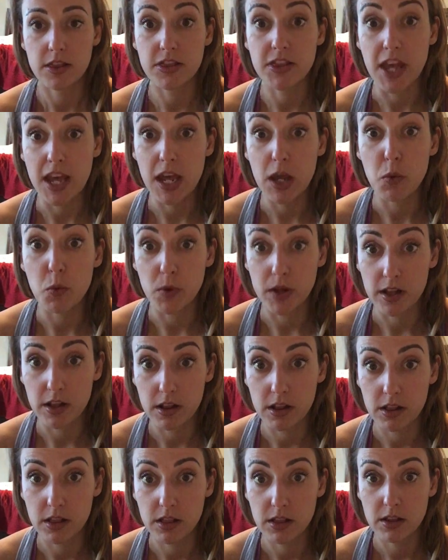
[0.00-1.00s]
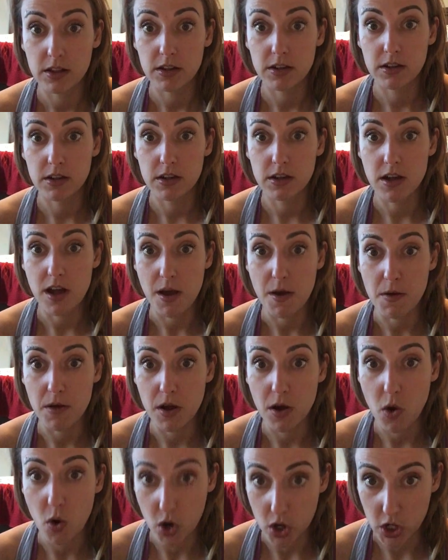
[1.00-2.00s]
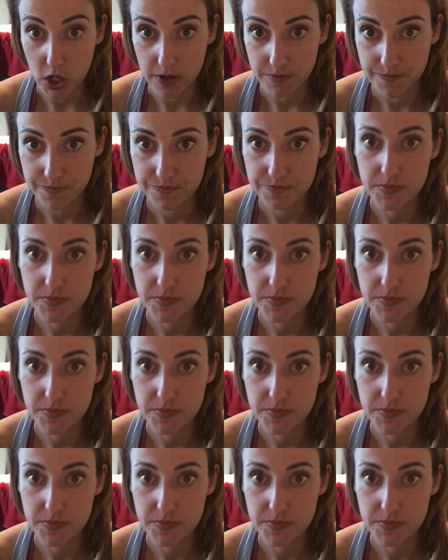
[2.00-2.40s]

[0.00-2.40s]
they will order.